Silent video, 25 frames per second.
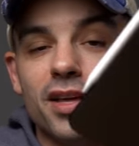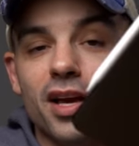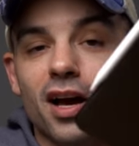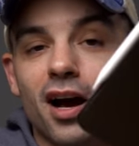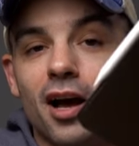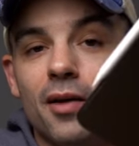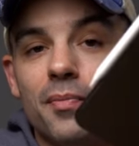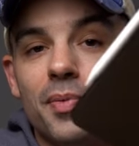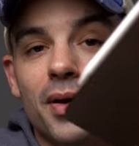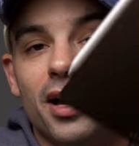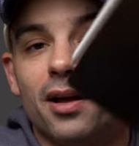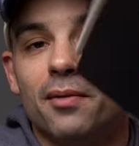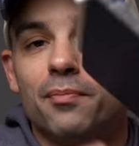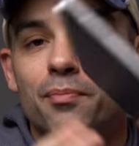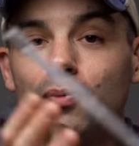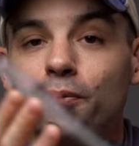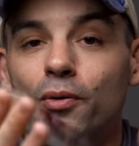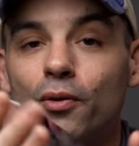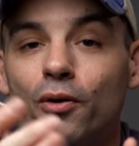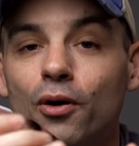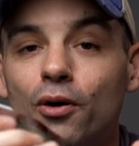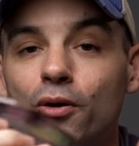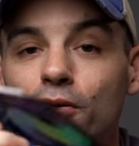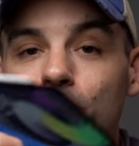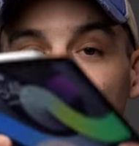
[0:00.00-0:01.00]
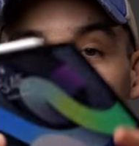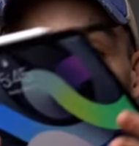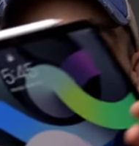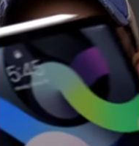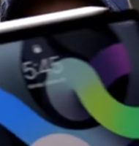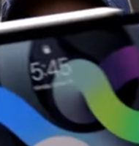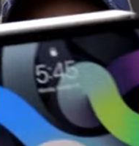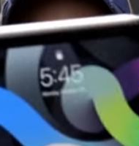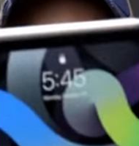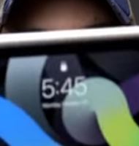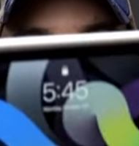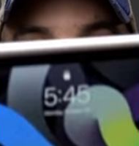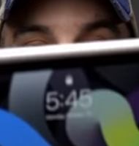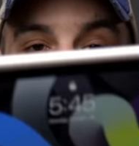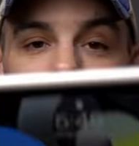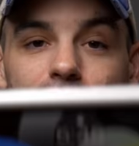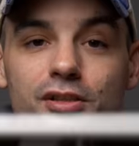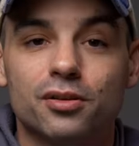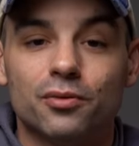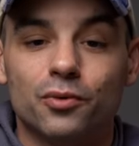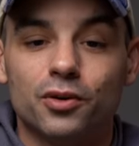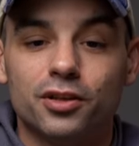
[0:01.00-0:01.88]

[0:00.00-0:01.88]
the iPad Pro version, so it's the